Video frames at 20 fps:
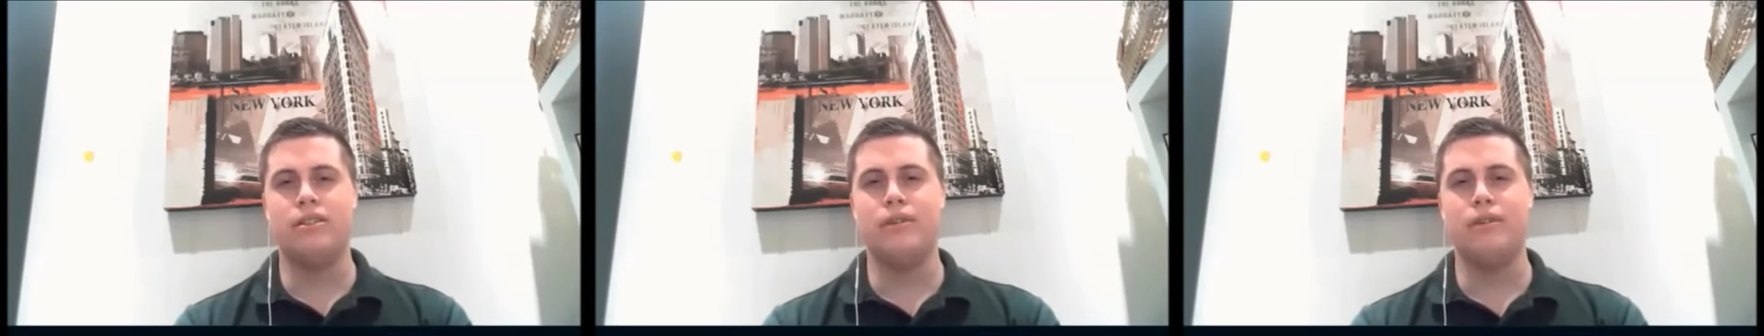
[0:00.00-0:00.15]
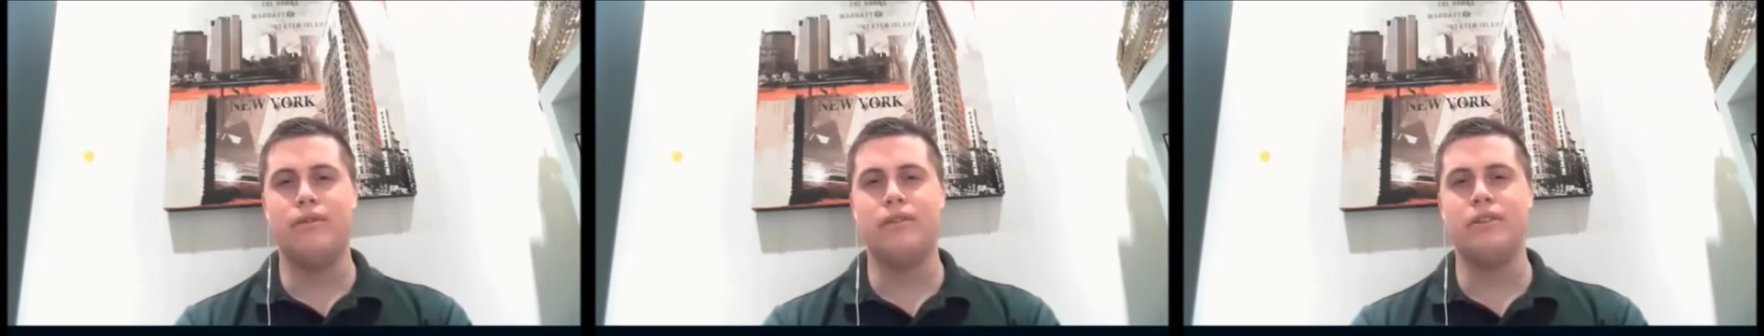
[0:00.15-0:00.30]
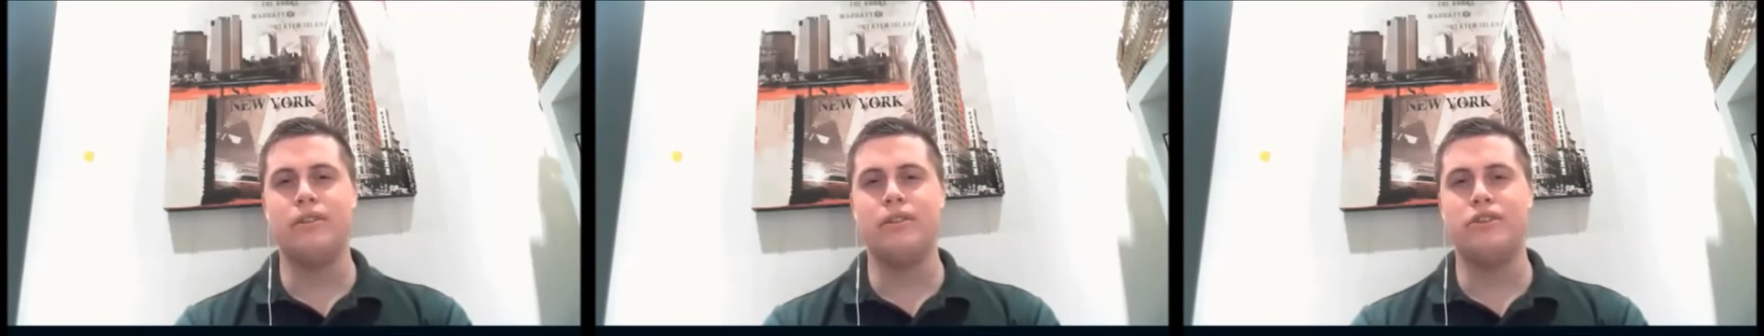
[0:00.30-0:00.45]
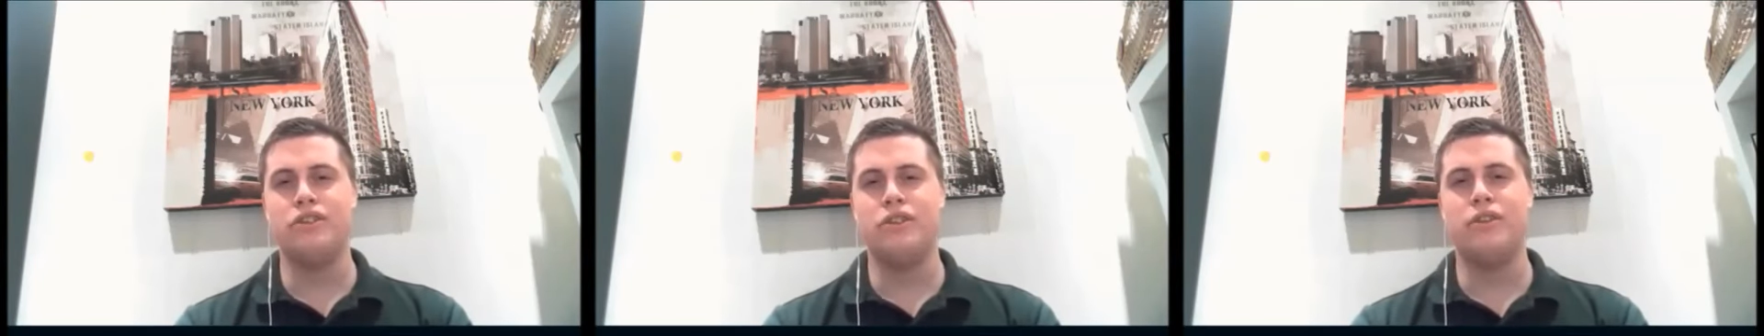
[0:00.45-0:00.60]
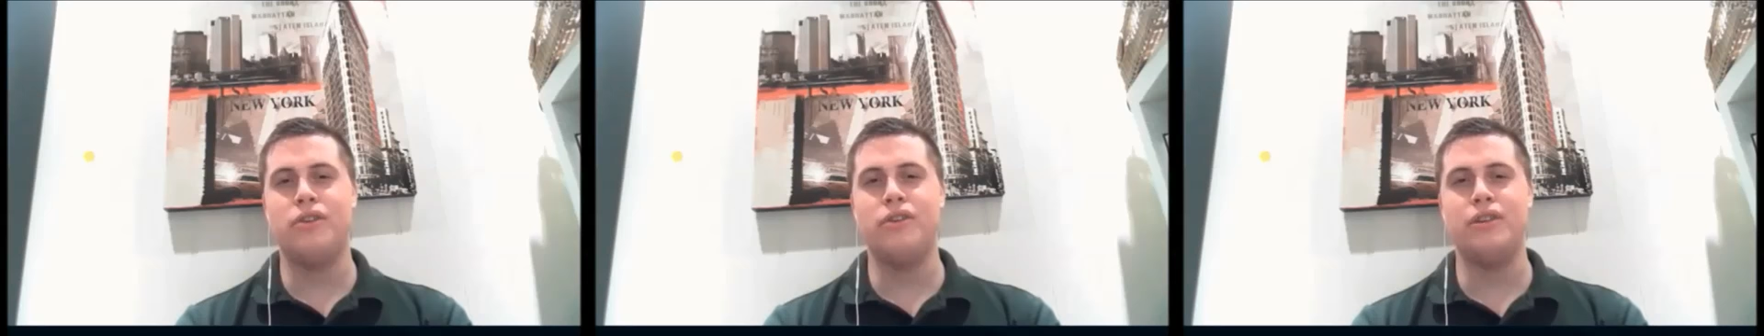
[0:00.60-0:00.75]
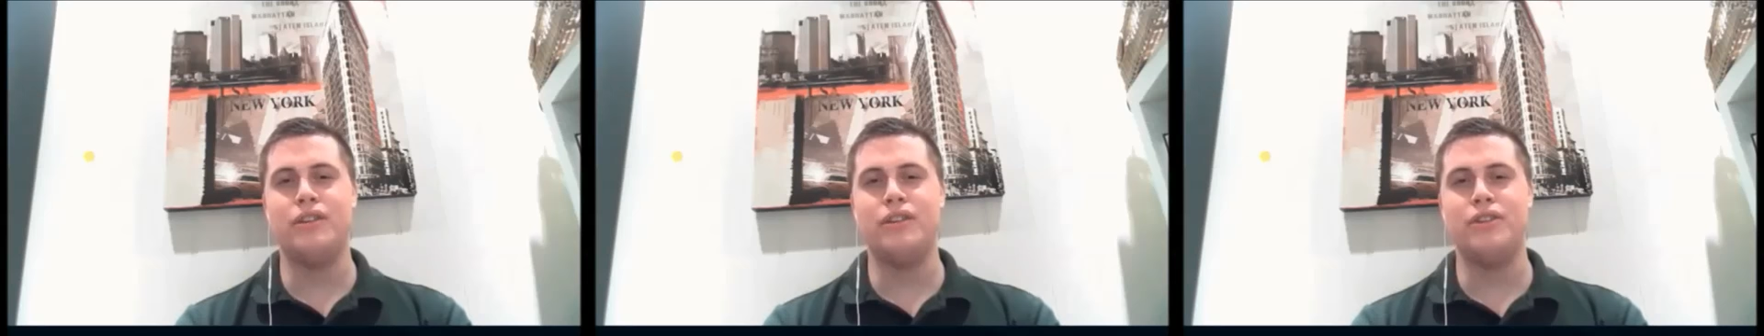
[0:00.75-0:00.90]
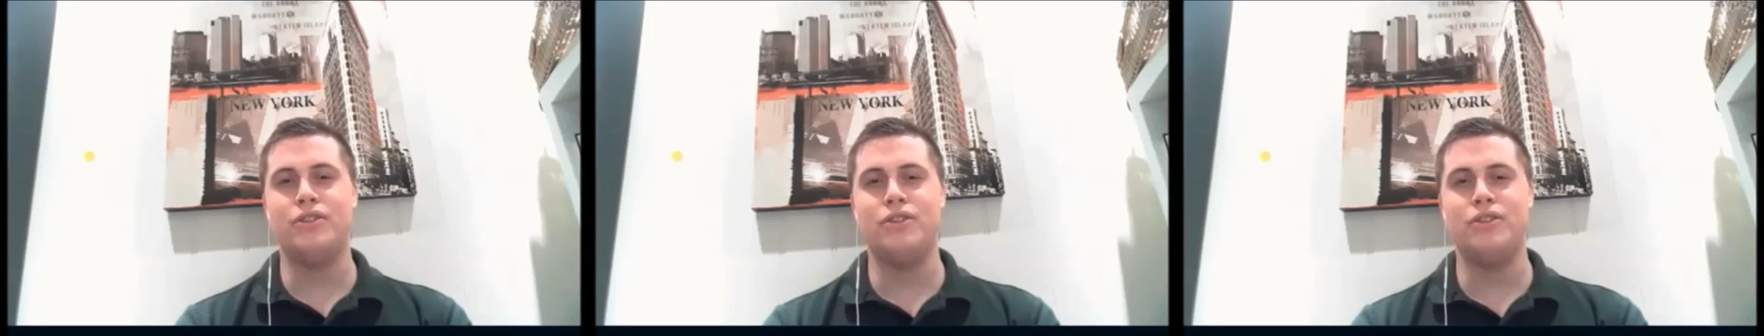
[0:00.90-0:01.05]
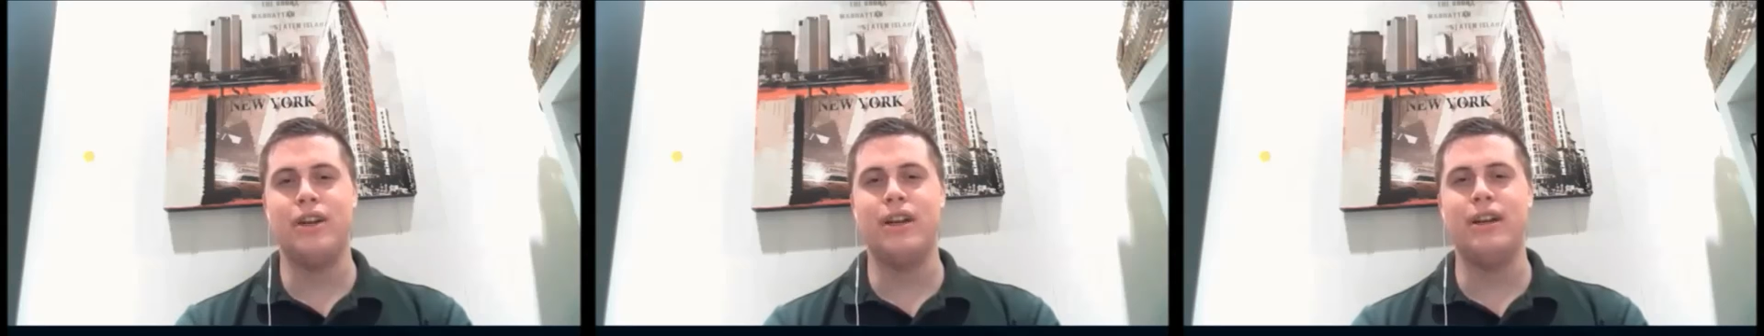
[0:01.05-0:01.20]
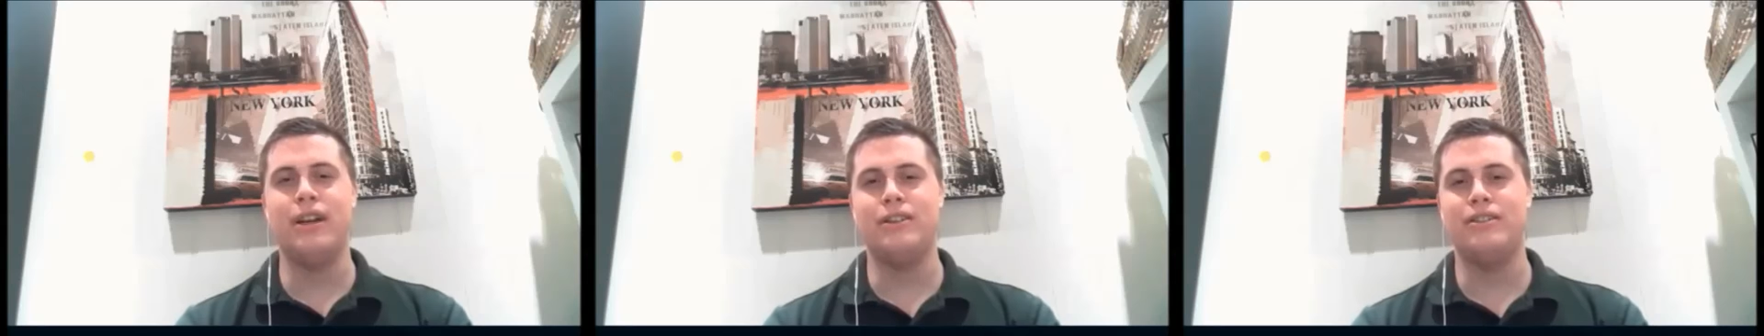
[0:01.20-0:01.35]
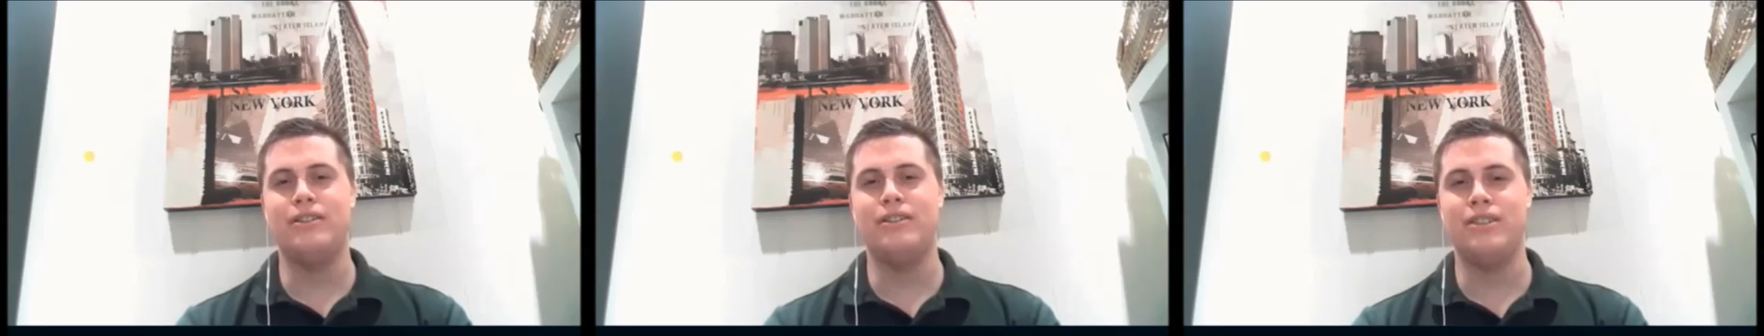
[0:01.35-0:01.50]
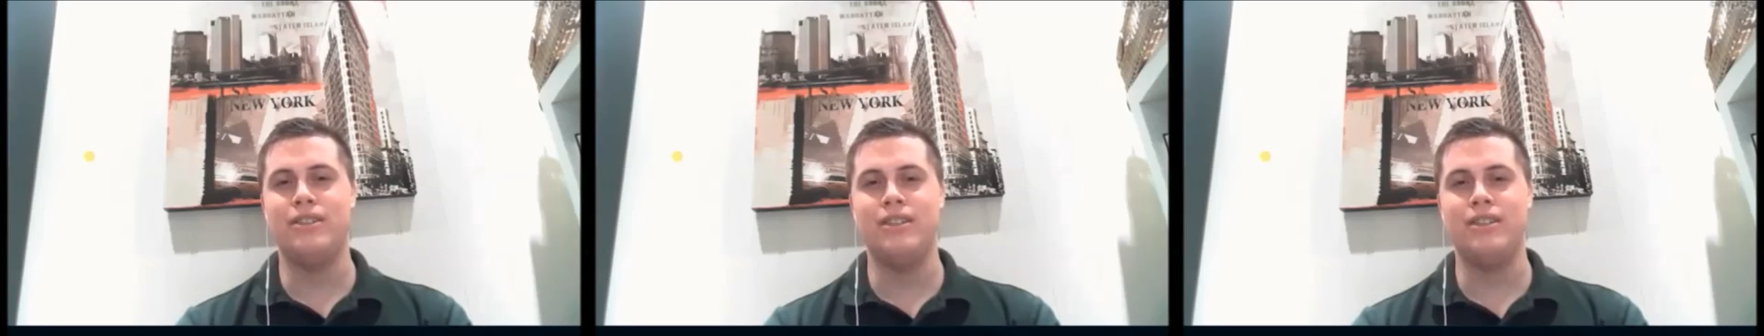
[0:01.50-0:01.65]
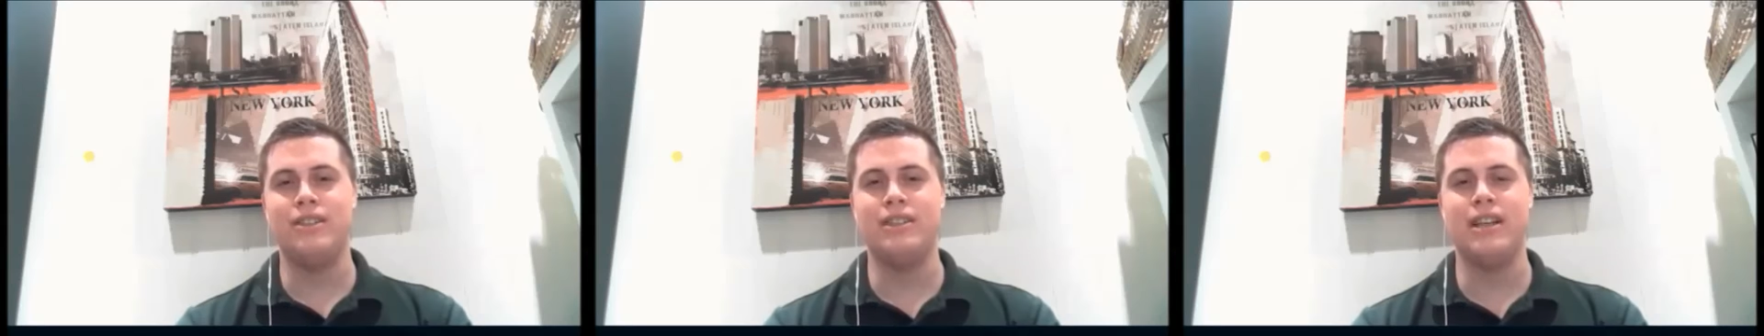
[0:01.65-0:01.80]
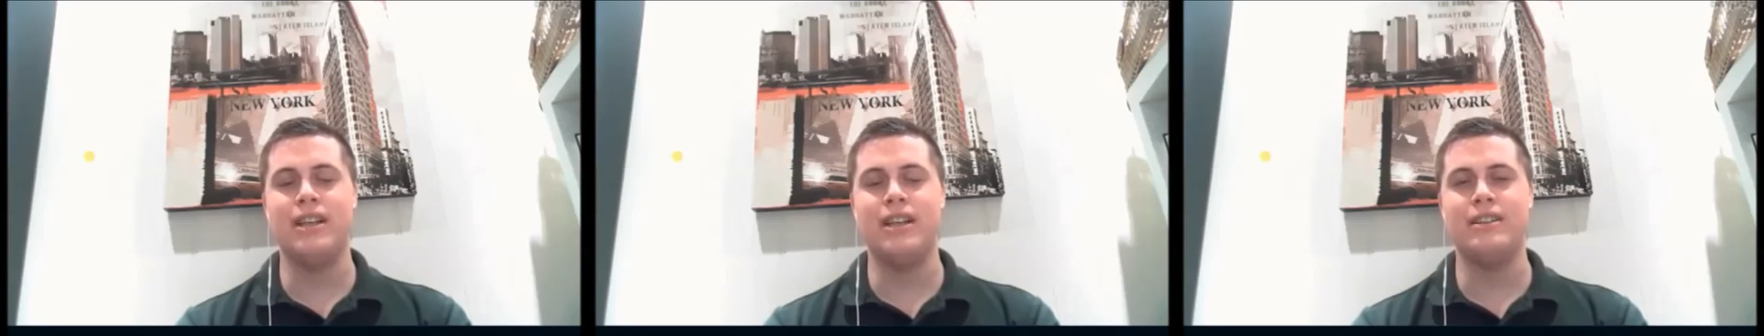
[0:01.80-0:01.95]
of the journey to trading
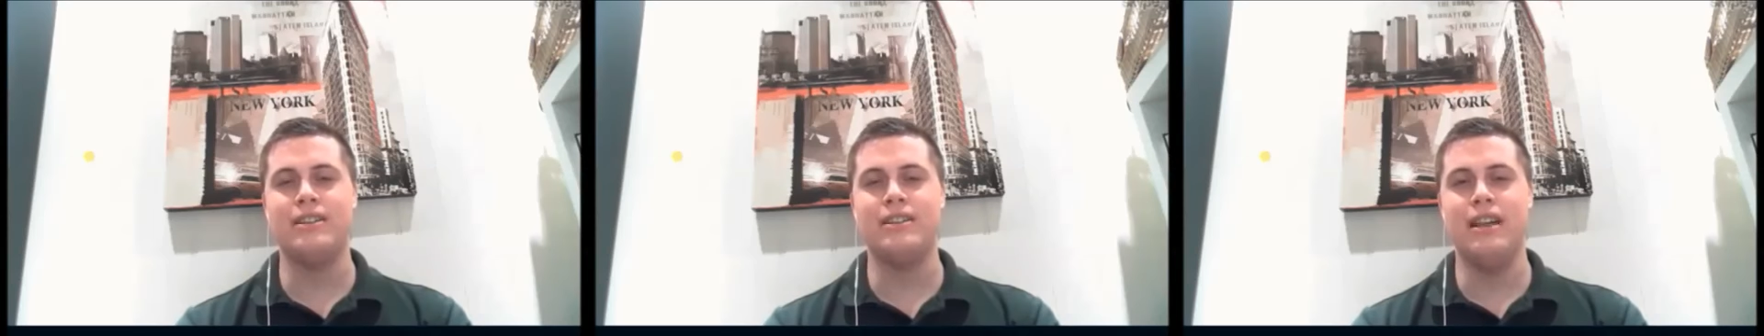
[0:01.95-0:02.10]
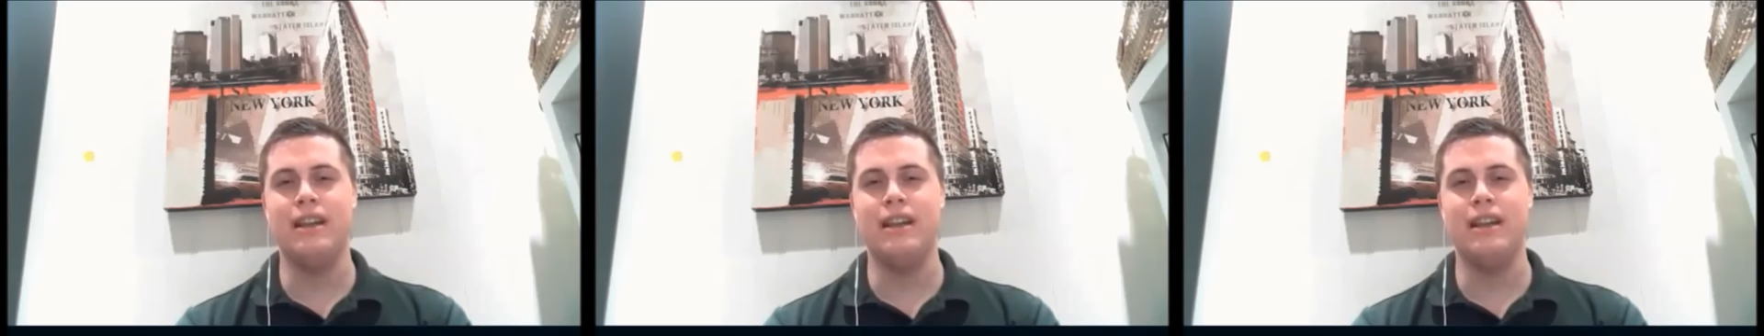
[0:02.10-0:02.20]
success